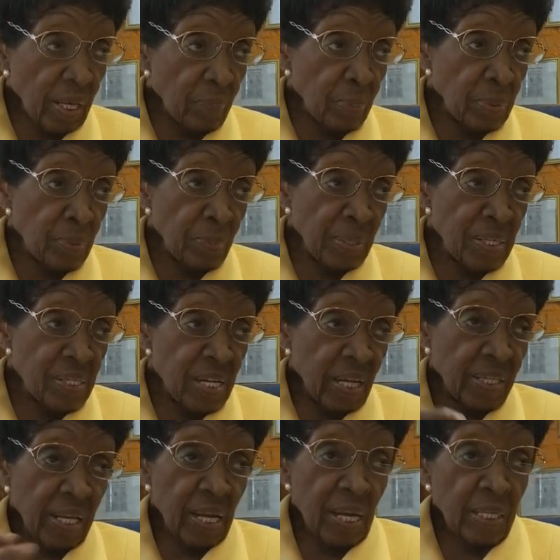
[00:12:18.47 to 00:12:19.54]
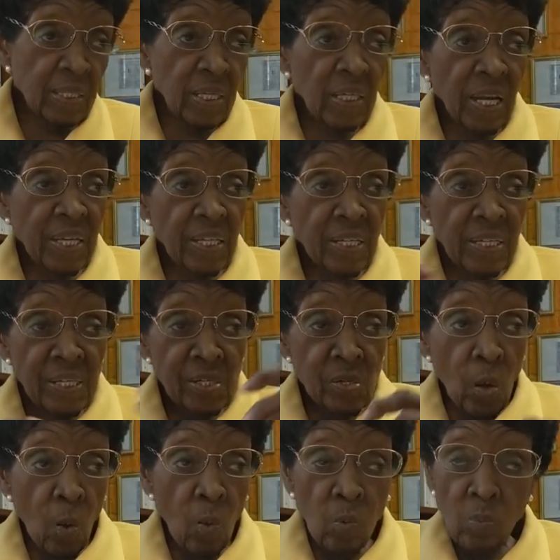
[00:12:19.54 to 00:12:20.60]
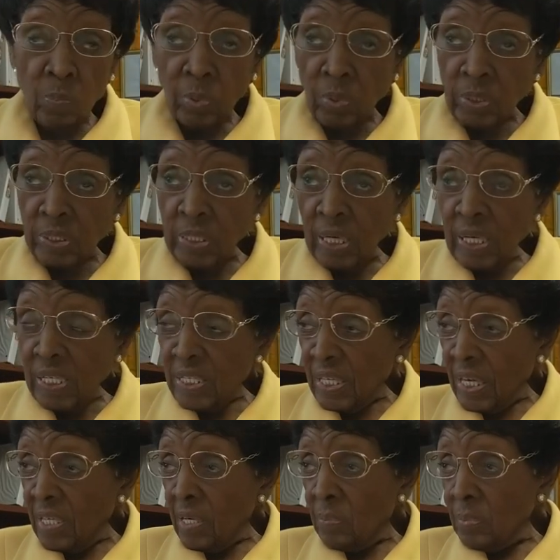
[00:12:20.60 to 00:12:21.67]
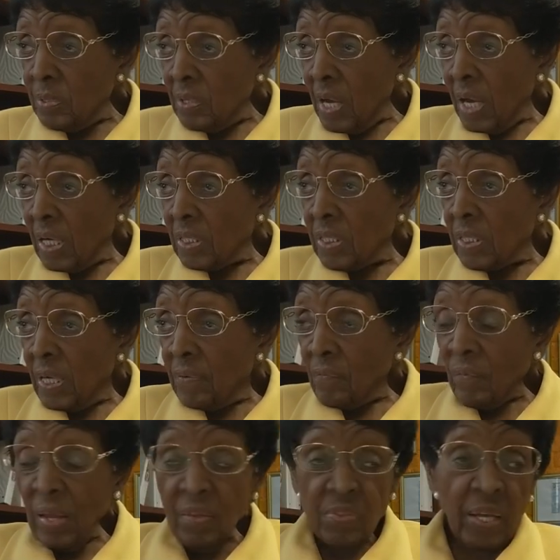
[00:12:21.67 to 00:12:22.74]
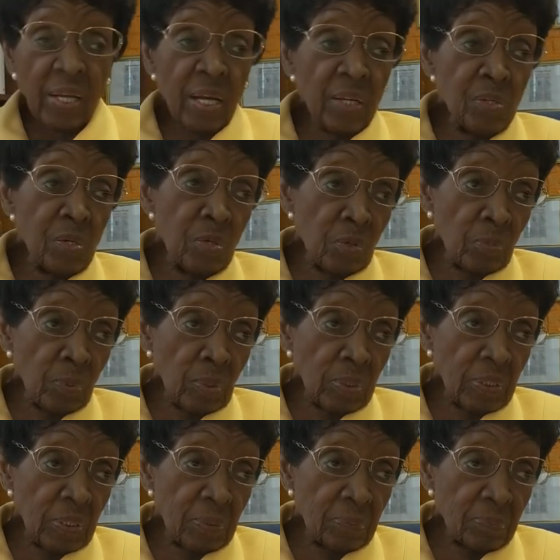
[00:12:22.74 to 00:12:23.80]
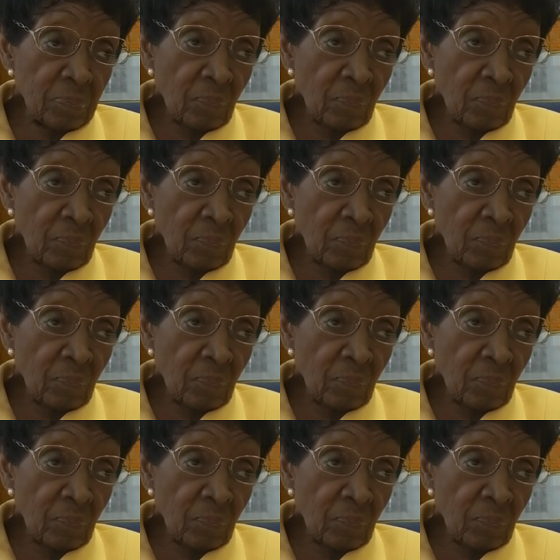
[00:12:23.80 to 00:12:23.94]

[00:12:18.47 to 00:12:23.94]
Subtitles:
which means that they had collected these old books, sent them to us, and they got the new books.